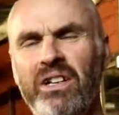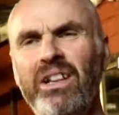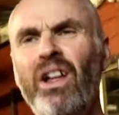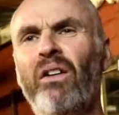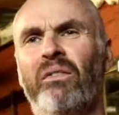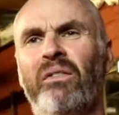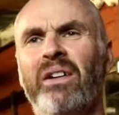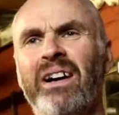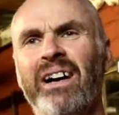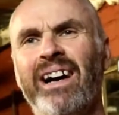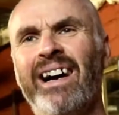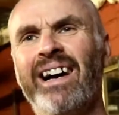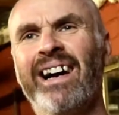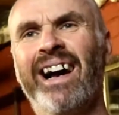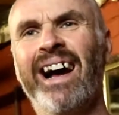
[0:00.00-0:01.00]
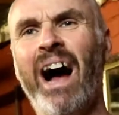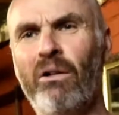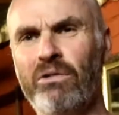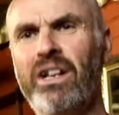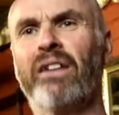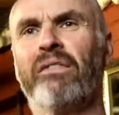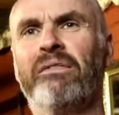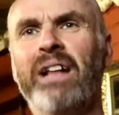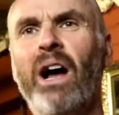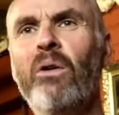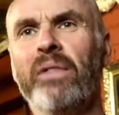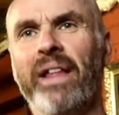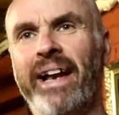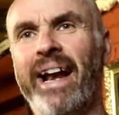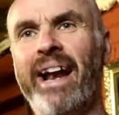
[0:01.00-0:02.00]
Love. I was on a flow
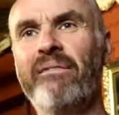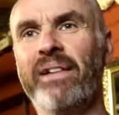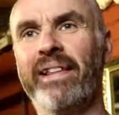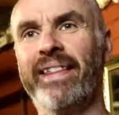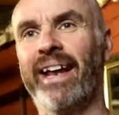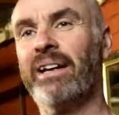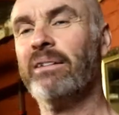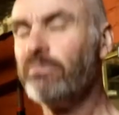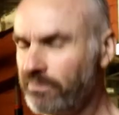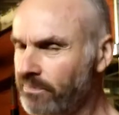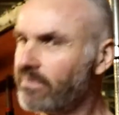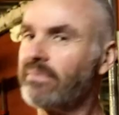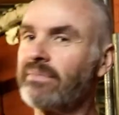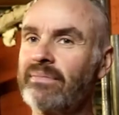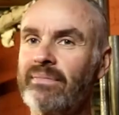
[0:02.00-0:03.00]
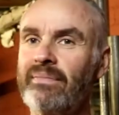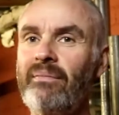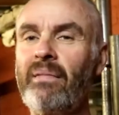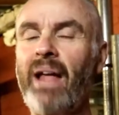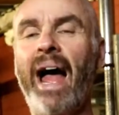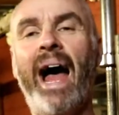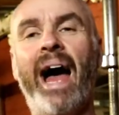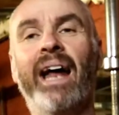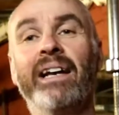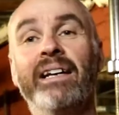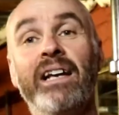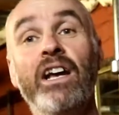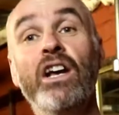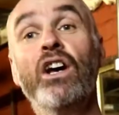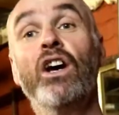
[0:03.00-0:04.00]
then and everything. And
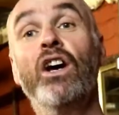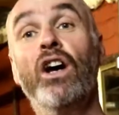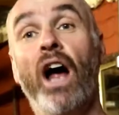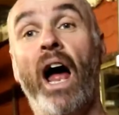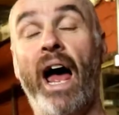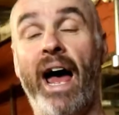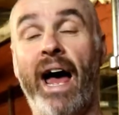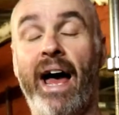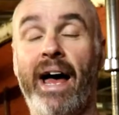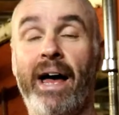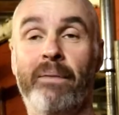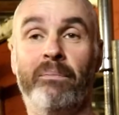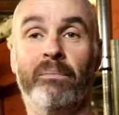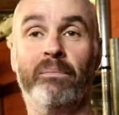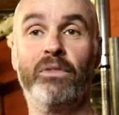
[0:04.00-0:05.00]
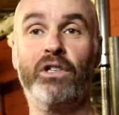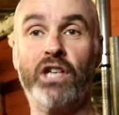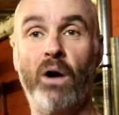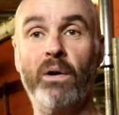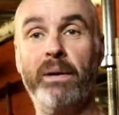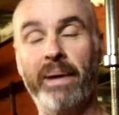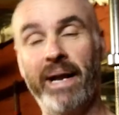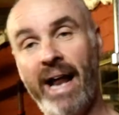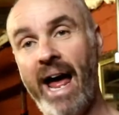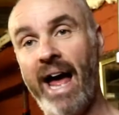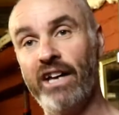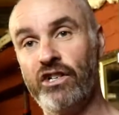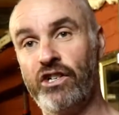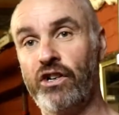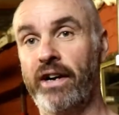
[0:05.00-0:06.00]
Tony McNett
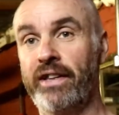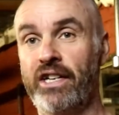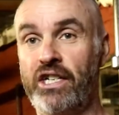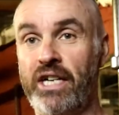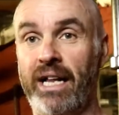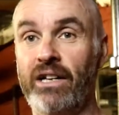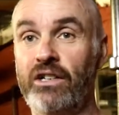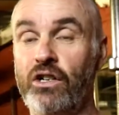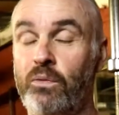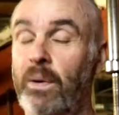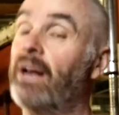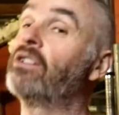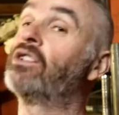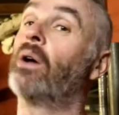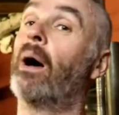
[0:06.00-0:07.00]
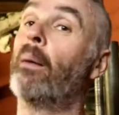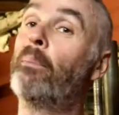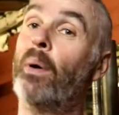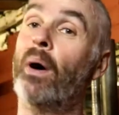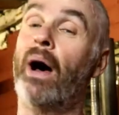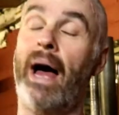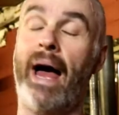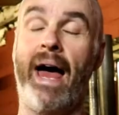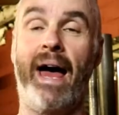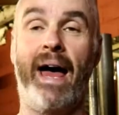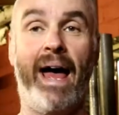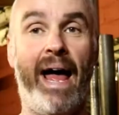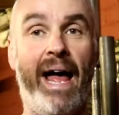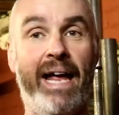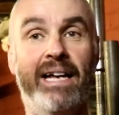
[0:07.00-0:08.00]
has joined the challenge as well, so I'll put
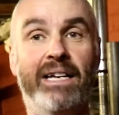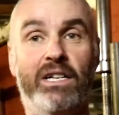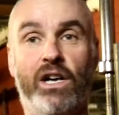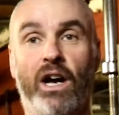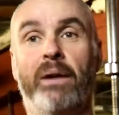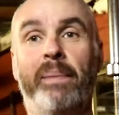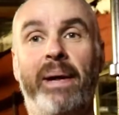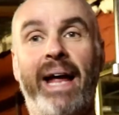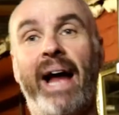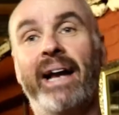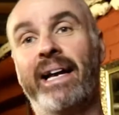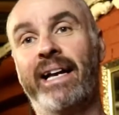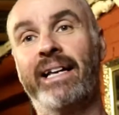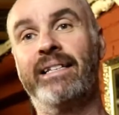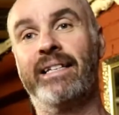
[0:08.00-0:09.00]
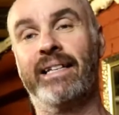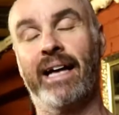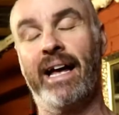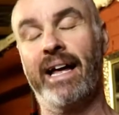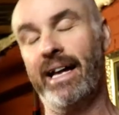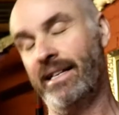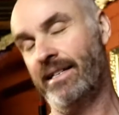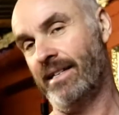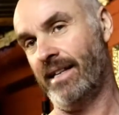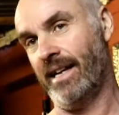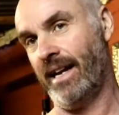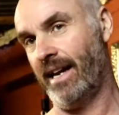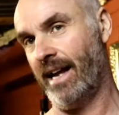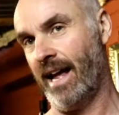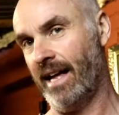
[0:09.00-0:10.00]
he's got to be added into
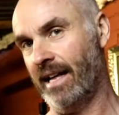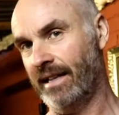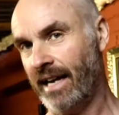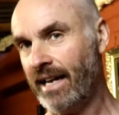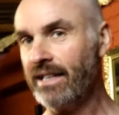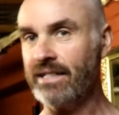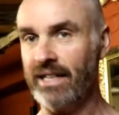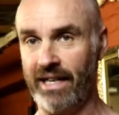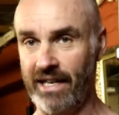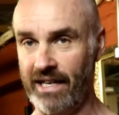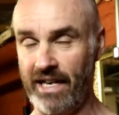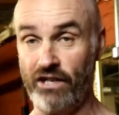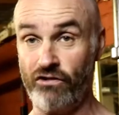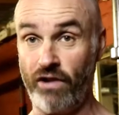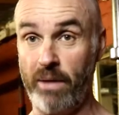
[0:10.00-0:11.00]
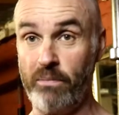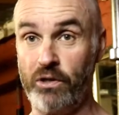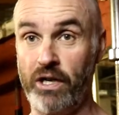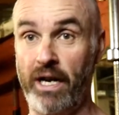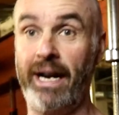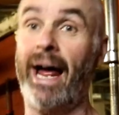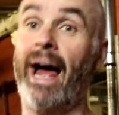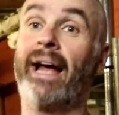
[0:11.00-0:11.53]
the links in the description.